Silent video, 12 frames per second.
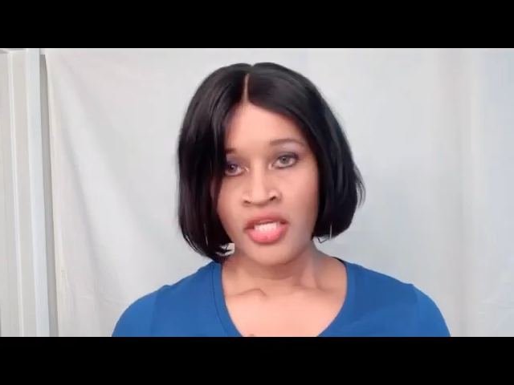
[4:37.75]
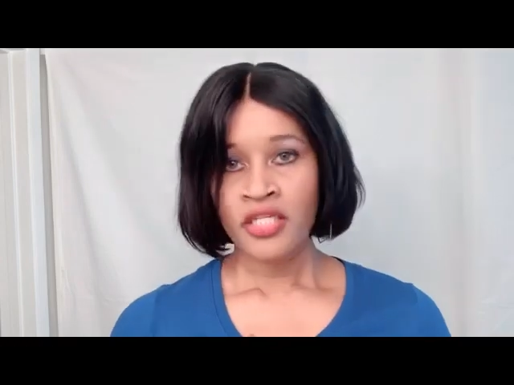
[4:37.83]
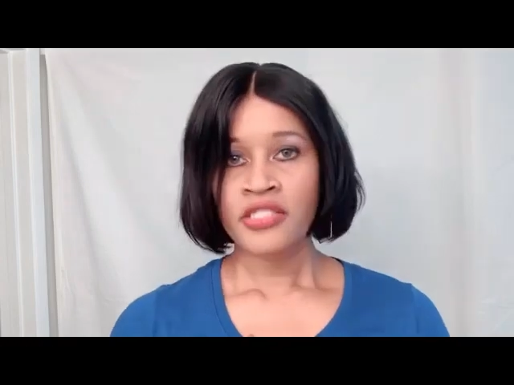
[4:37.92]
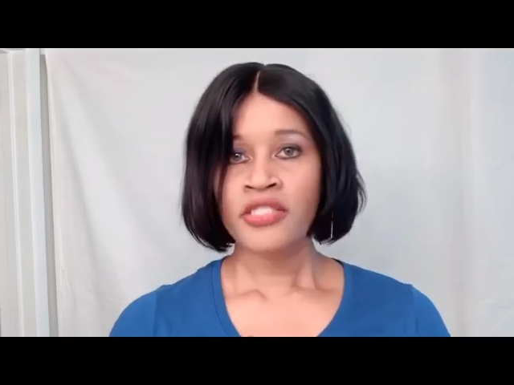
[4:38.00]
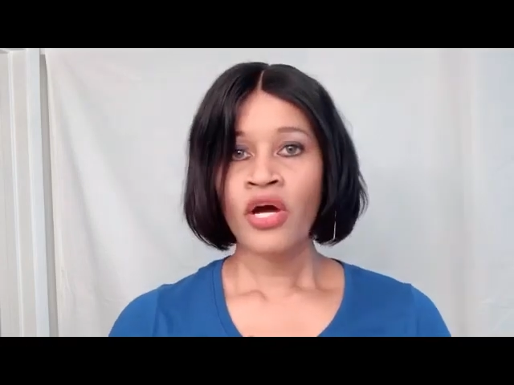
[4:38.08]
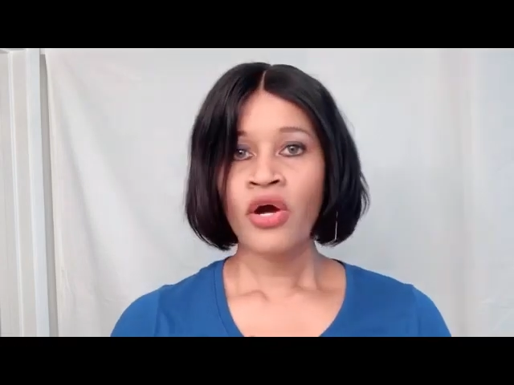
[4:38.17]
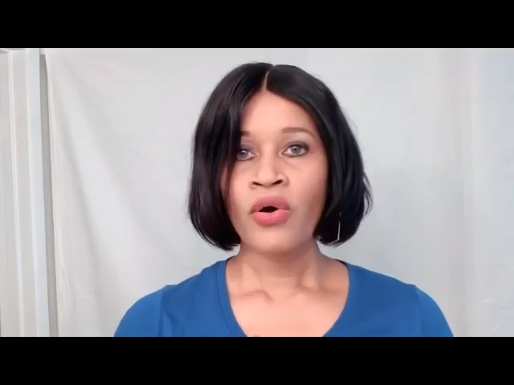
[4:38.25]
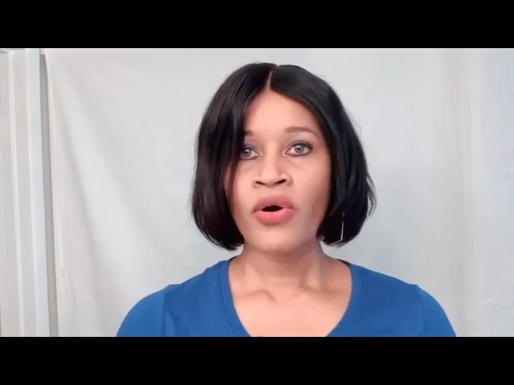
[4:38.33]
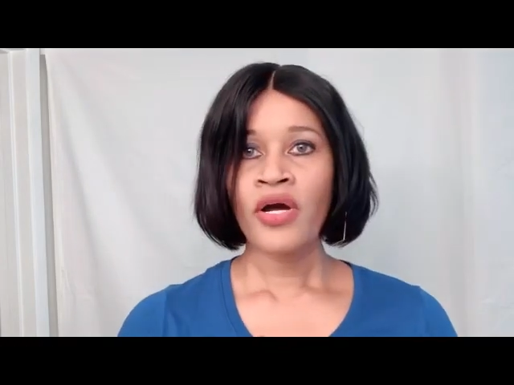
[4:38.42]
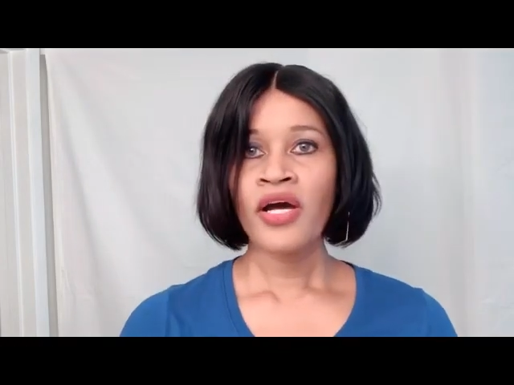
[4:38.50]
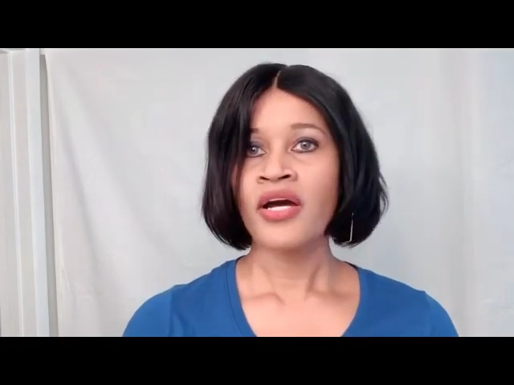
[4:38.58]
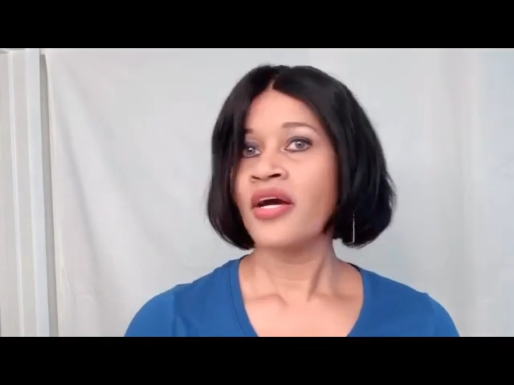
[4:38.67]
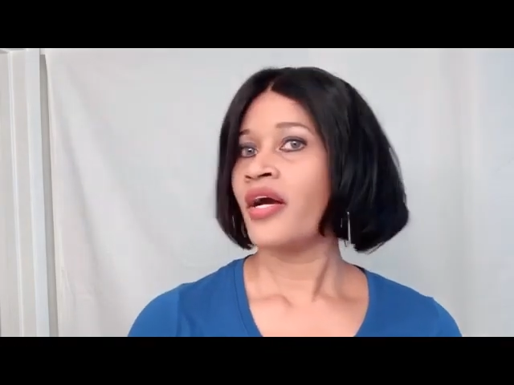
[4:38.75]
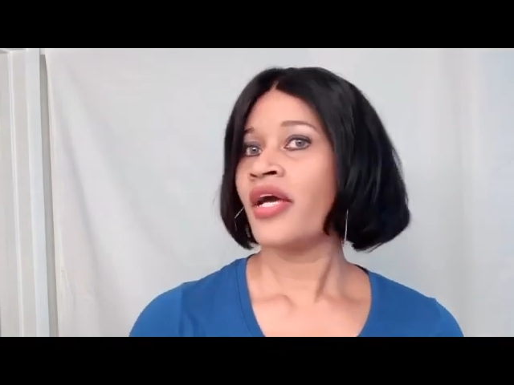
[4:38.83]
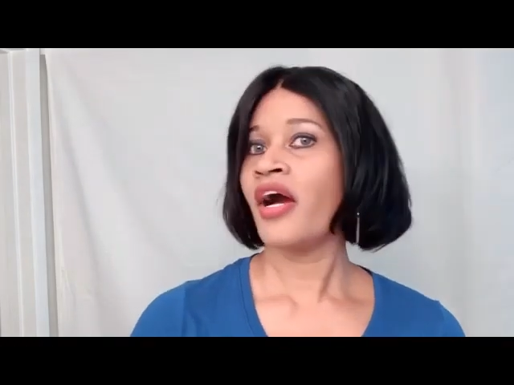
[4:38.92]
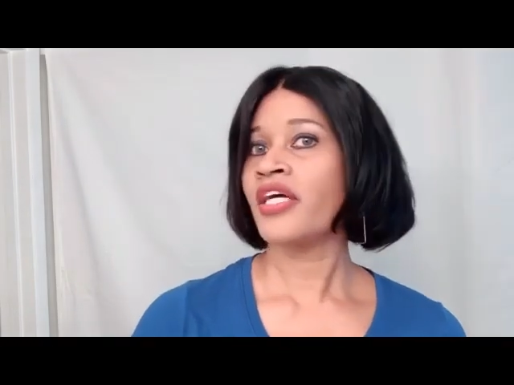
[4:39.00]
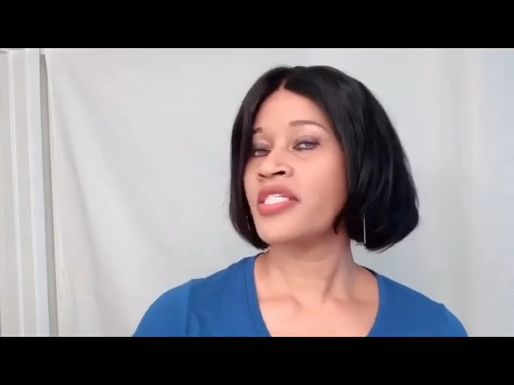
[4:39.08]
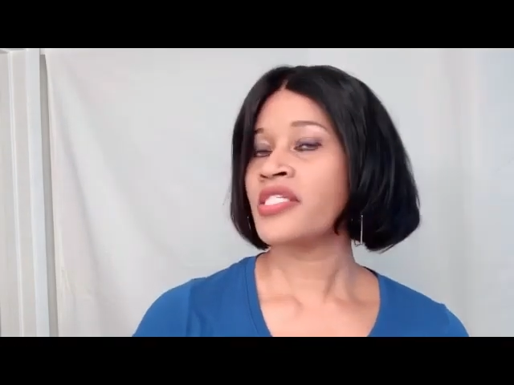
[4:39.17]
So
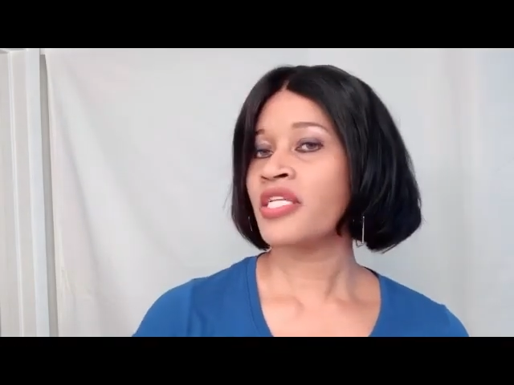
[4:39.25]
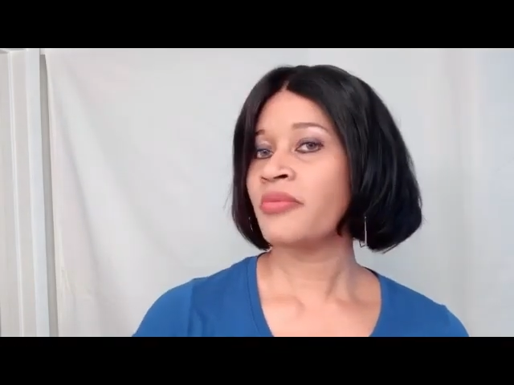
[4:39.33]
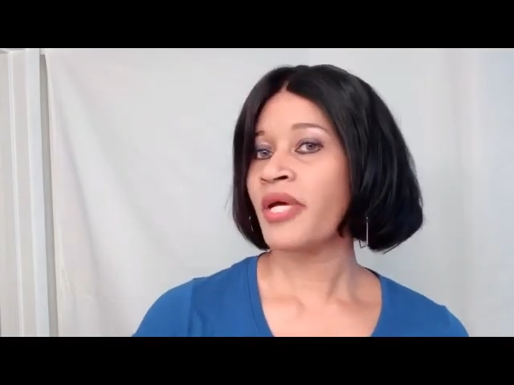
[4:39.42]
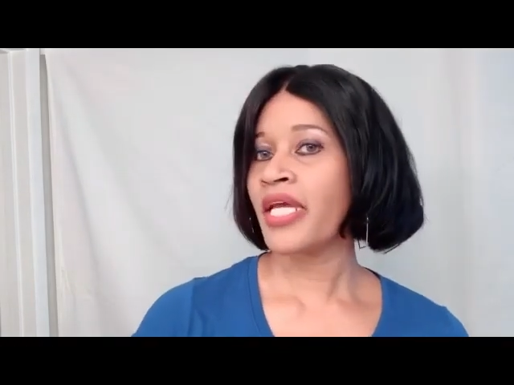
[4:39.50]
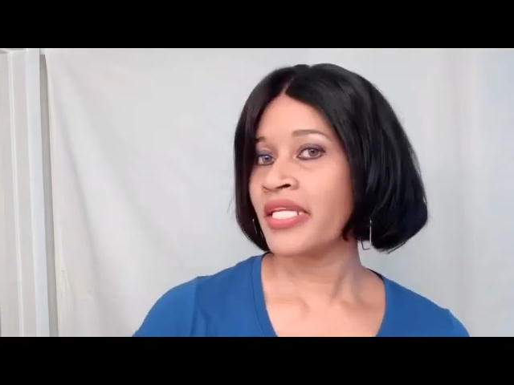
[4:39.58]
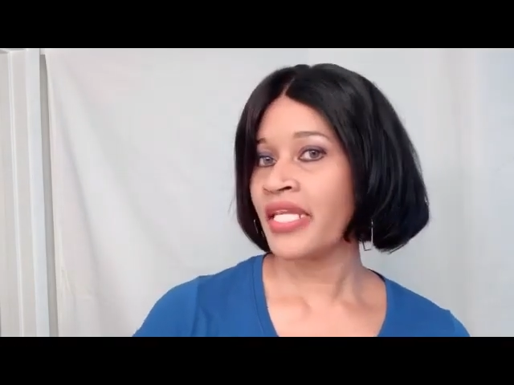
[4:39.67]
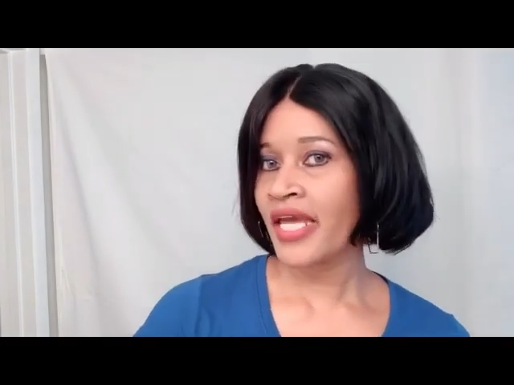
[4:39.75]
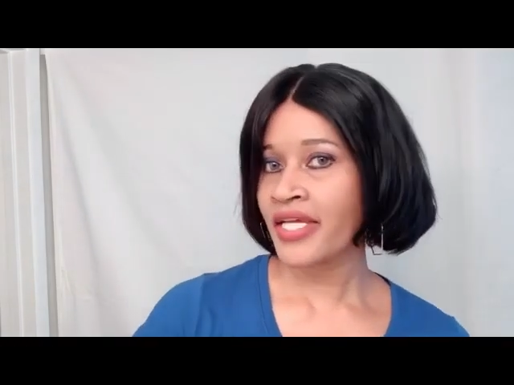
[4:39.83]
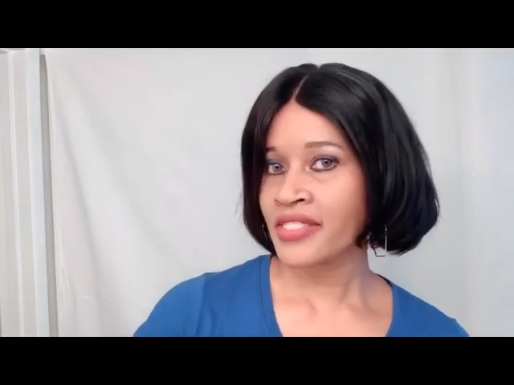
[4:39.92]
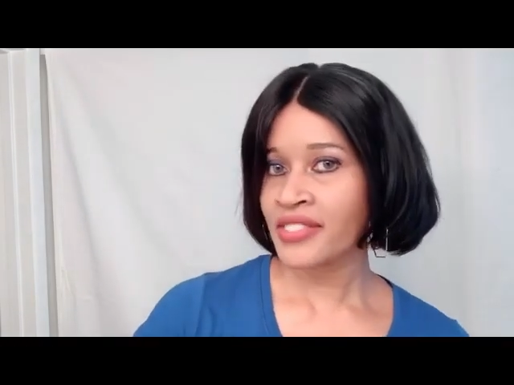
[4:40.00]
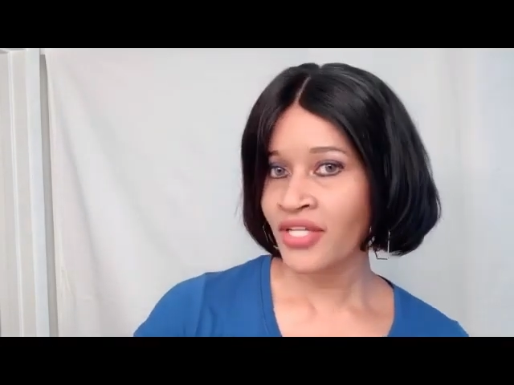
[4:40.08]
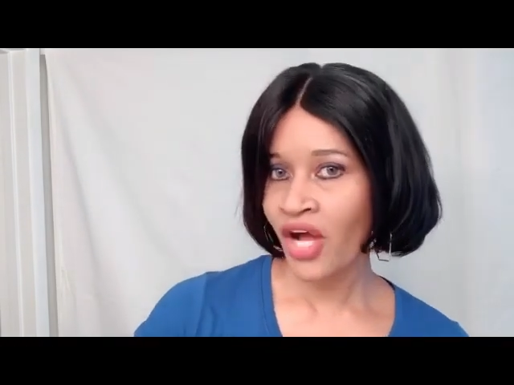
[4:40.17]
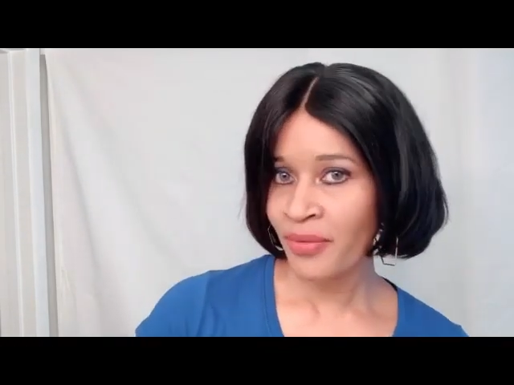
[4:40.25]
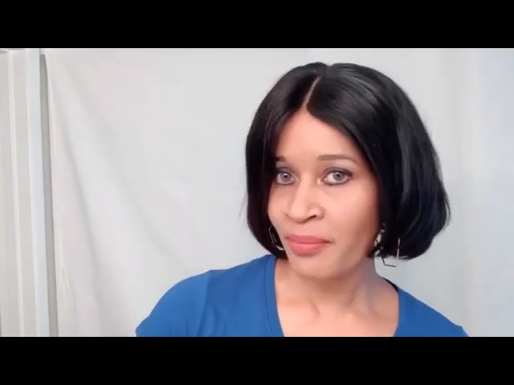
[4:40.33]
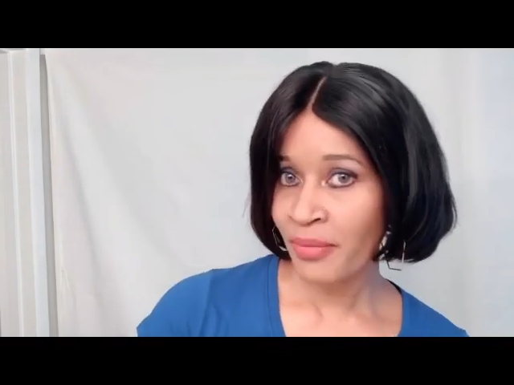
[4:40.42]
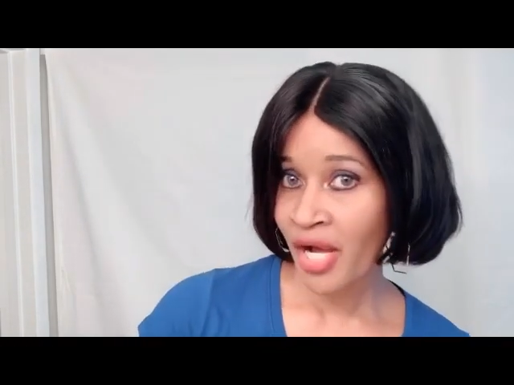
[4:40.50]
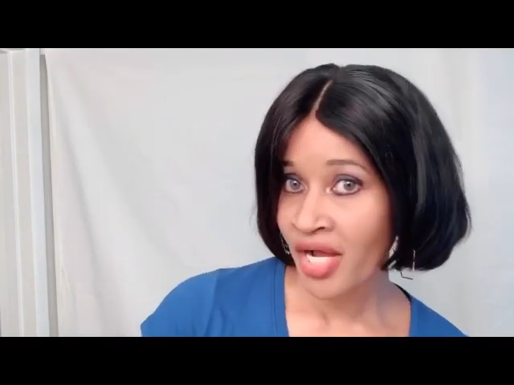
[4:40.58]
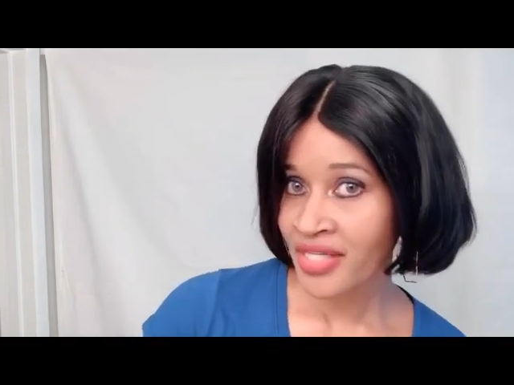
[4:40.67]
until my next
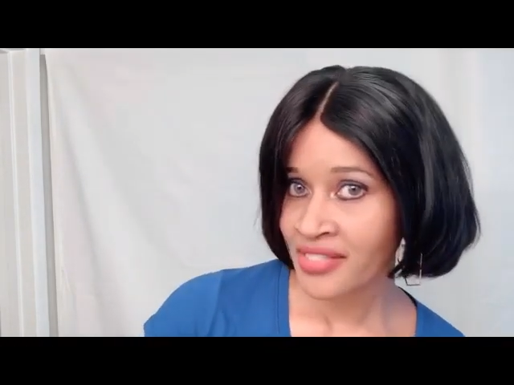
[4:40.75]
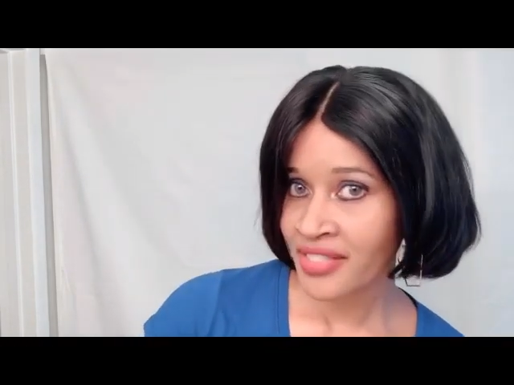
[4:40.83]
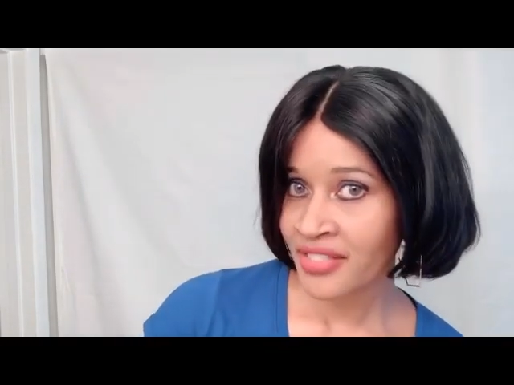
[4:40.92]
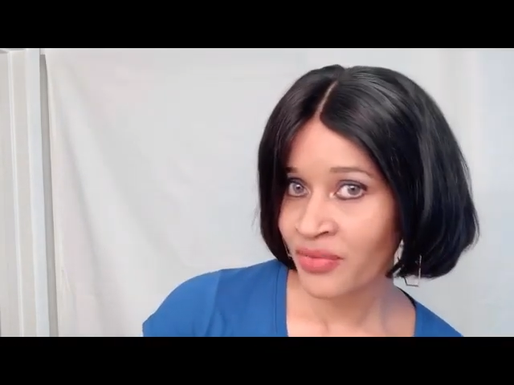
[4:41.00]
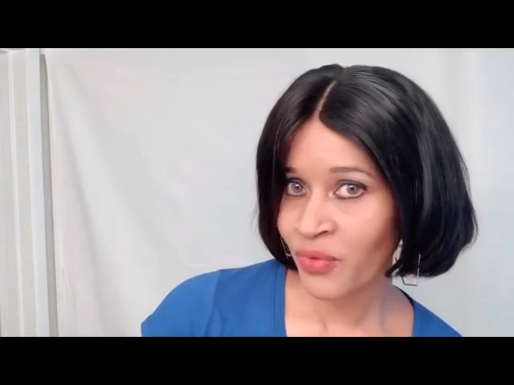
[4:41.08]
unboxing,